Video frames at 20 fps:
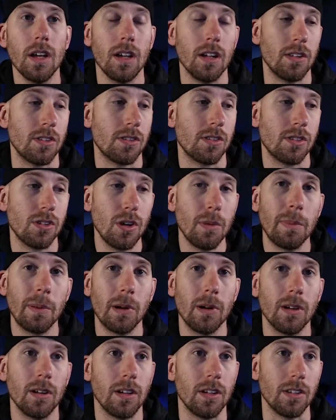It's
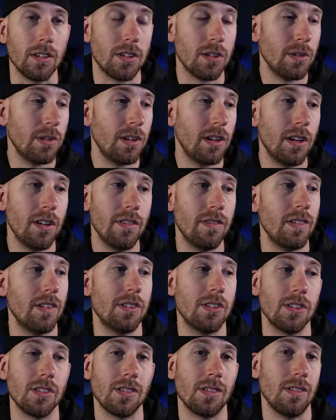super intuitive.
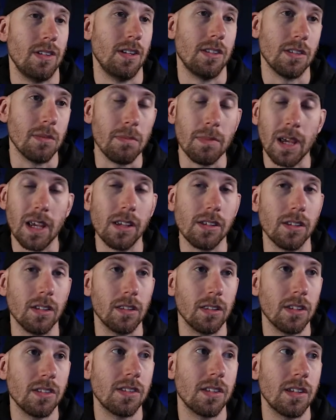It's
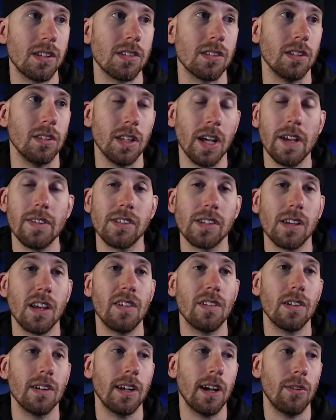amazing. This thing is a
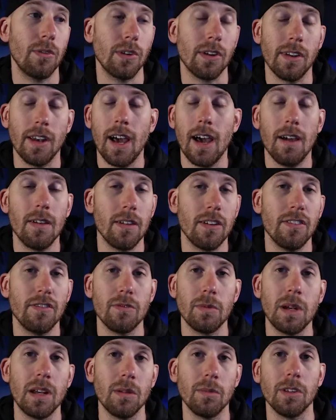lifesaver, and I would not
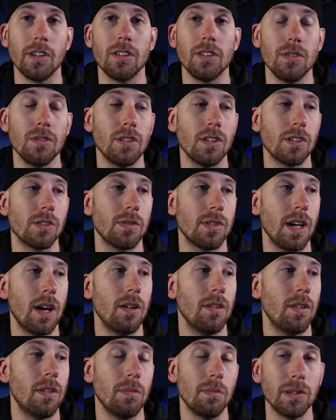have been able to do this
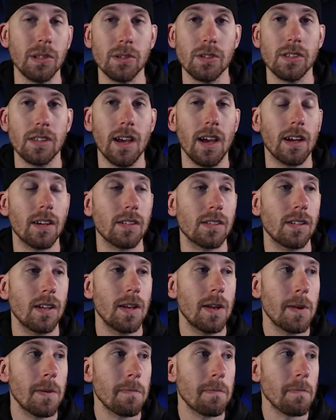without Bluestacks.
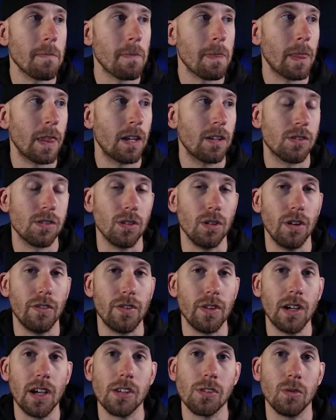So
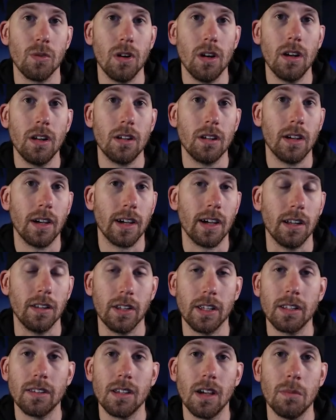if you guys want, I got a
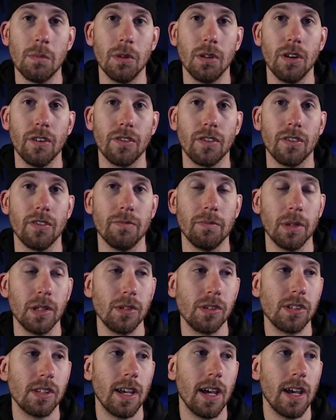link down below for
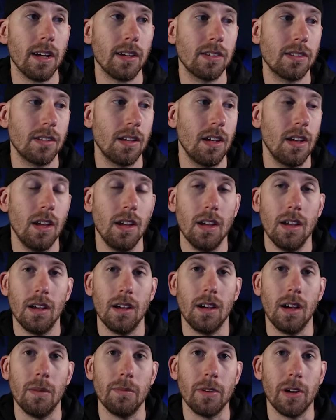Bluestacks.
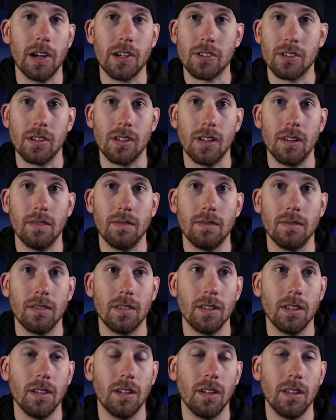They're actually, you
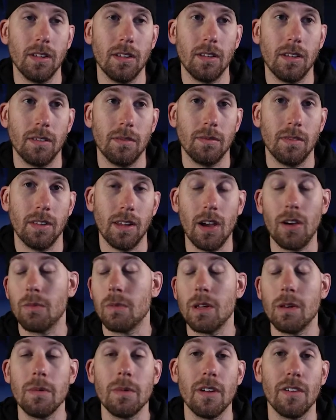know, allowing
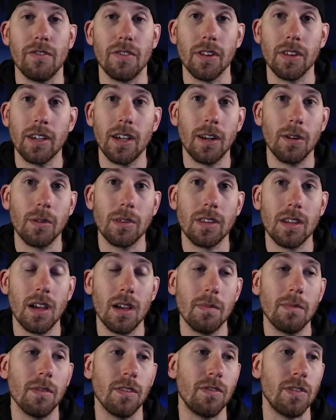me to be affiliated with
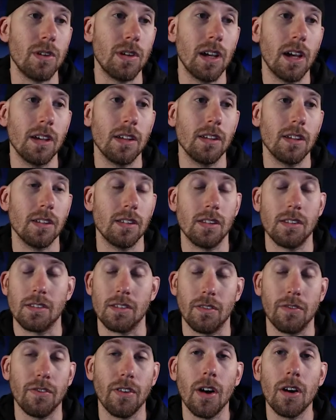them. If you guys,
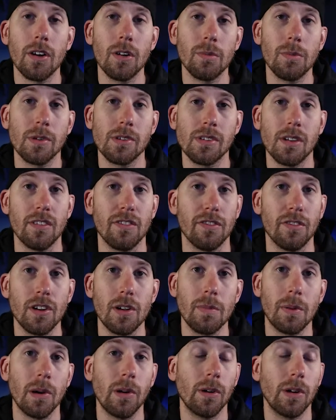it's a 100%
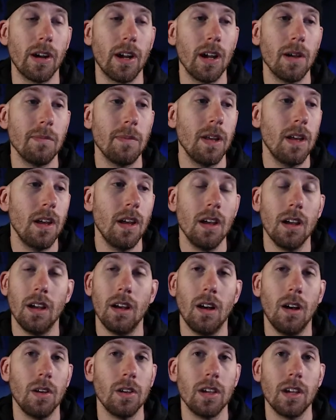free program.
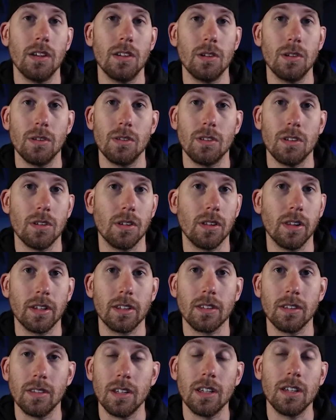All you gotta do, you
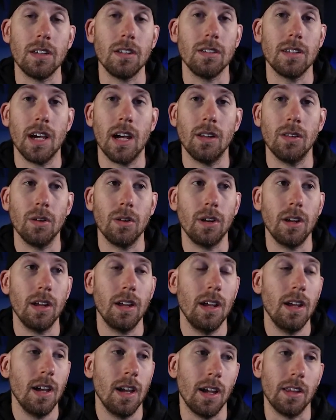click the link, you download
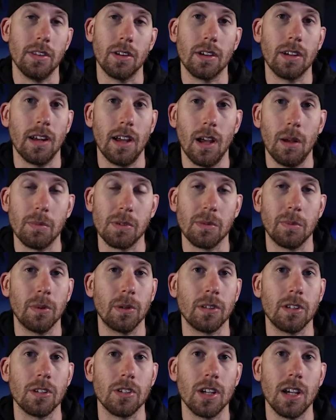it, and they're gonna help
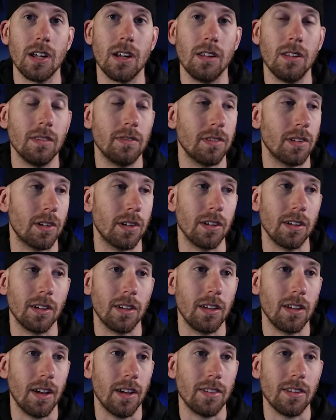support the channel. They're
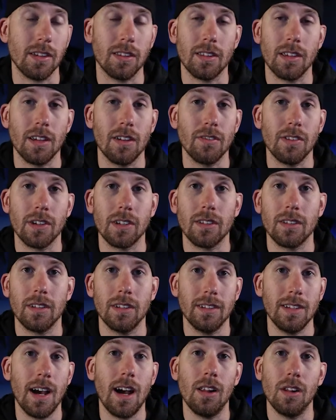gonna get, I think they give like
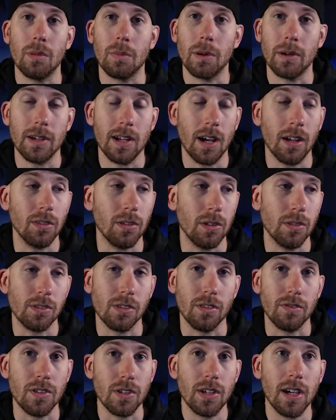$1 per download.
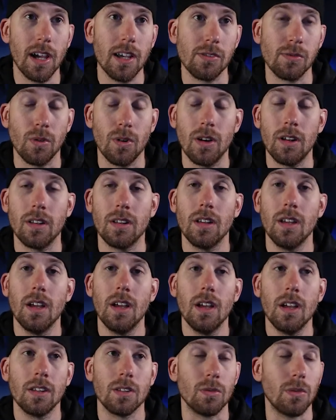So if you guys want
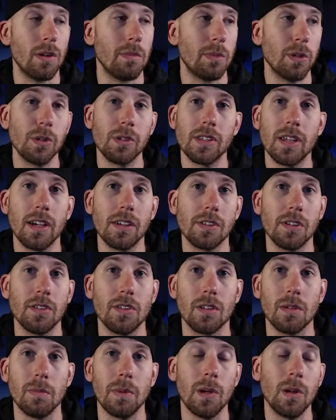to run Bluestacks on
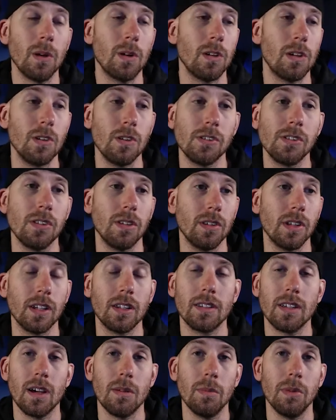your computer, use the
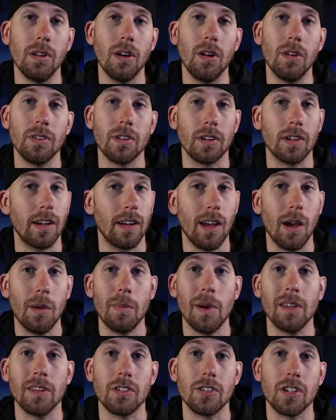link down below, and they're going to
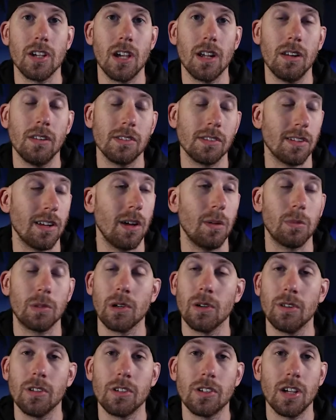help out the channel. It's going to help
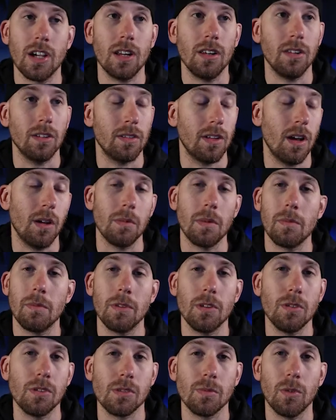grow the channel and help me
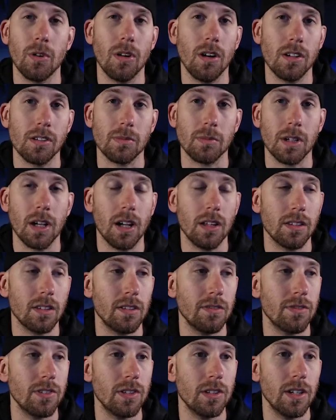do some more awesome
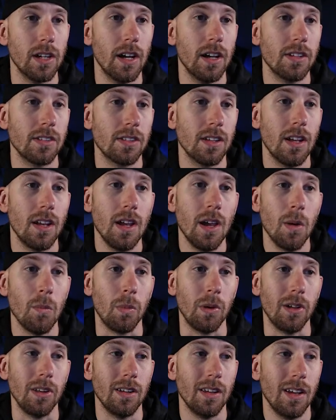content for you guys.
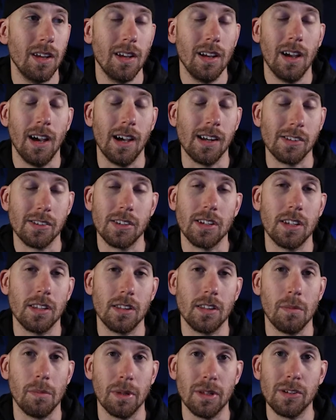But honestly,
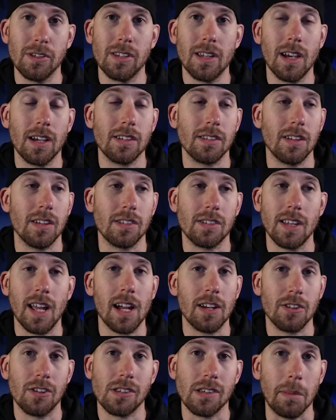the Bluestacks, it's
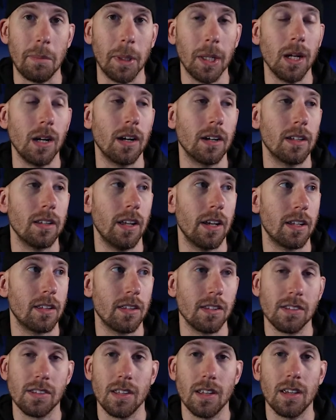not just a plug. Like,
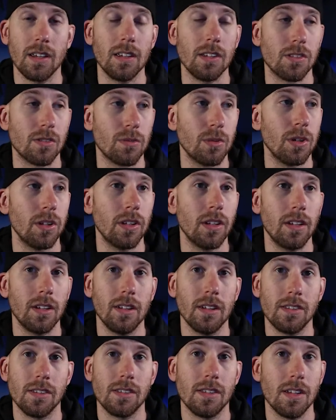this thing is really,
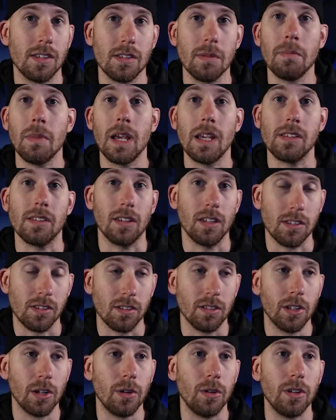it's amazing. It's
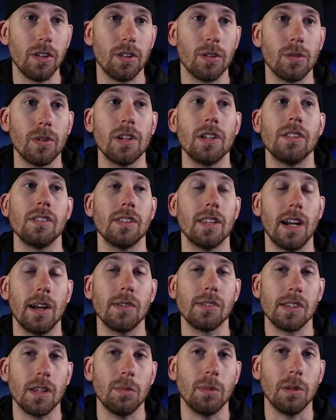literally the reason that I
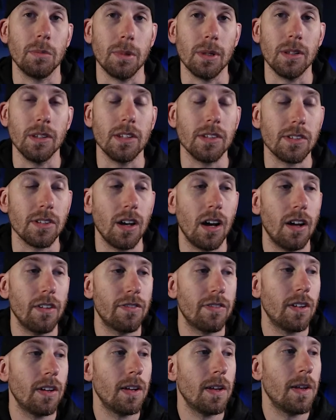was able to pull this off.